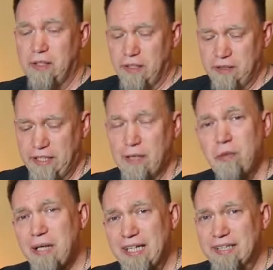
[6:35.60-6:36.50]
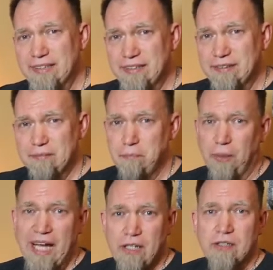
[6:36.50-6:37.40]
my CamelBak
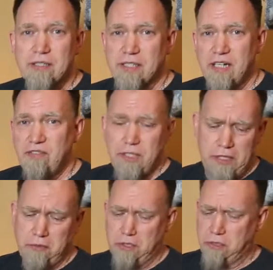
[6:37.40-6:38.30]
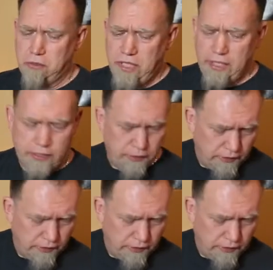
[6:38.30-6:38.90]
bladder inside of it and it worked great.